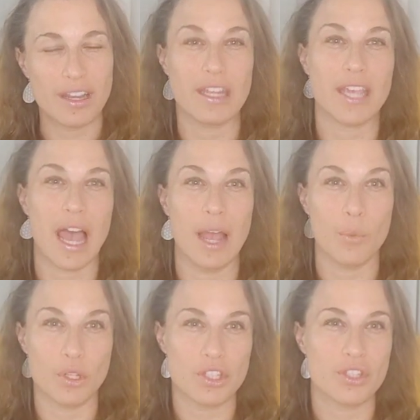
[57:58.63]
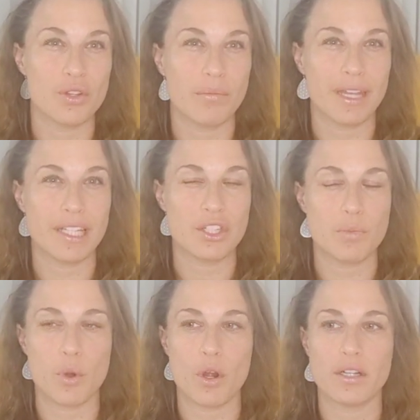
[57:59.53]
Like I wasn't doing many
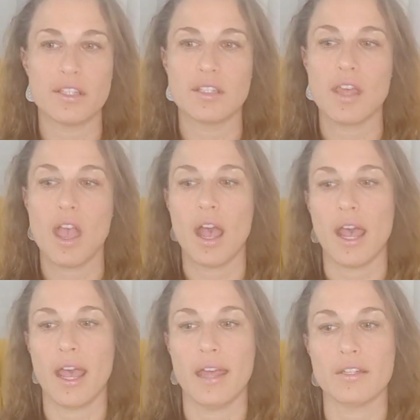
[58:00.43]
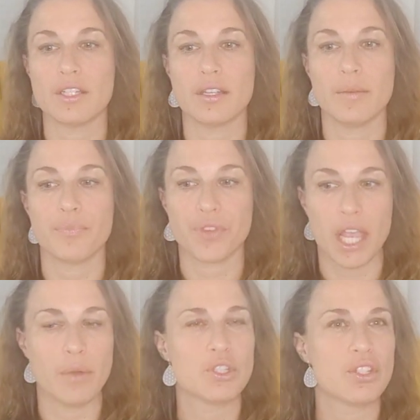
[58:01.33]
sports and um, I was